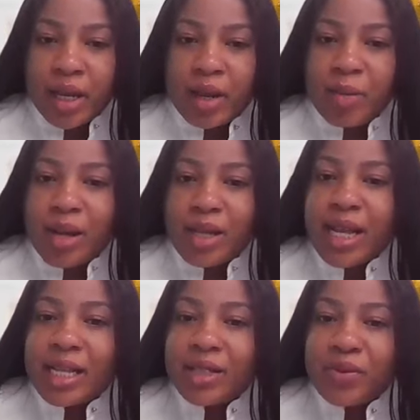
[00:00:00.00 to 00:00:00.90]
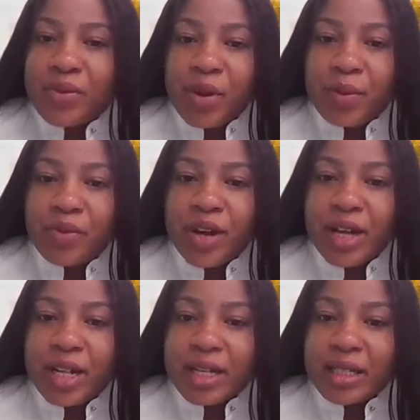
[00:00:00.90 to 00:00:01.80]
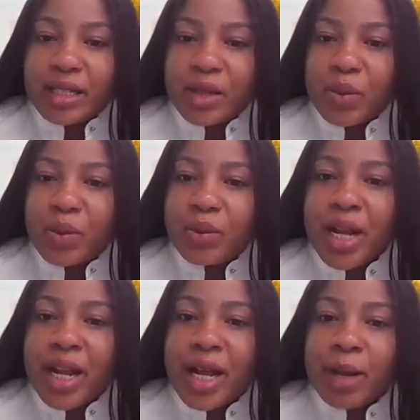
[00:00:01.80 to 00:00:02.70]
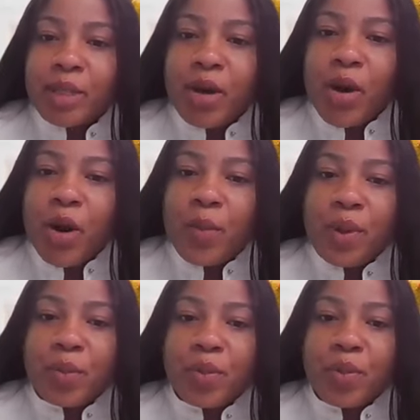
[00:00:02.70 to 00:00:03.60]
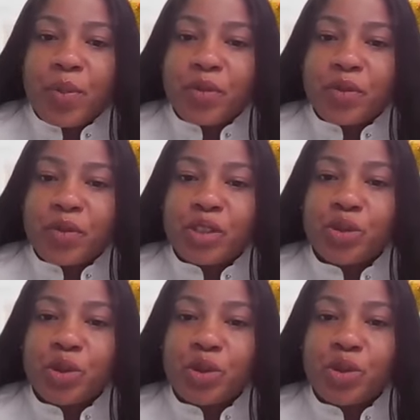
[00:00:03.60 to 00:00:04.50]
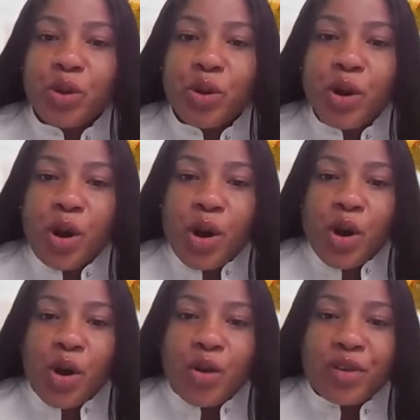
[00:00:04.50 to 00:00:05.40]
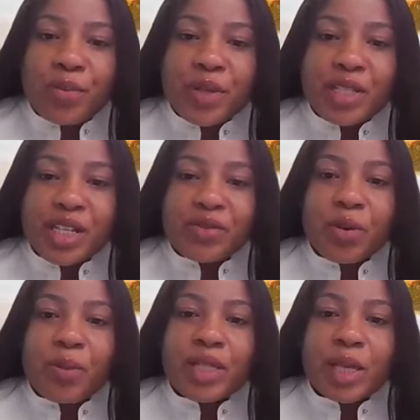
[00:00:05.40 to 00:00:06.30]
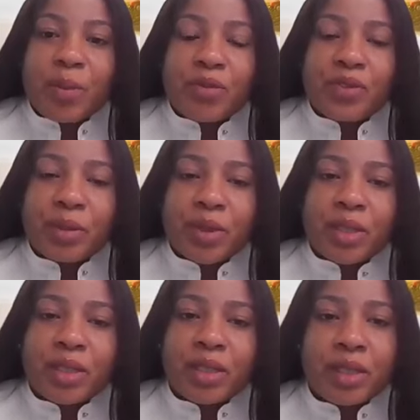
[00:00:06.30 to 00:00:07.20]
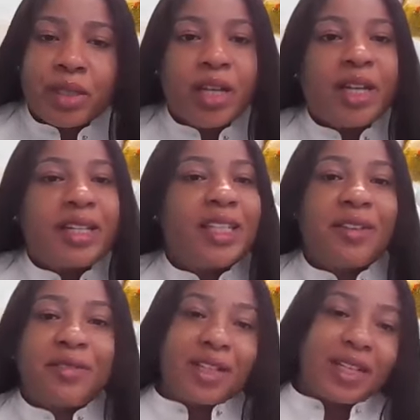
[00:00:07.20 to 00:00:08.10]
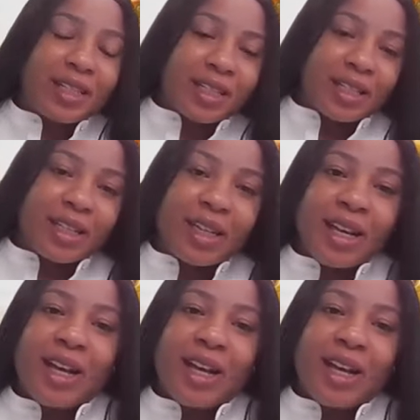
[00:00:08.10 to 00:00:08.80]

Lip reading: Aside from financing, will United Capital help improve the structure of a business for better profitability? Definitely.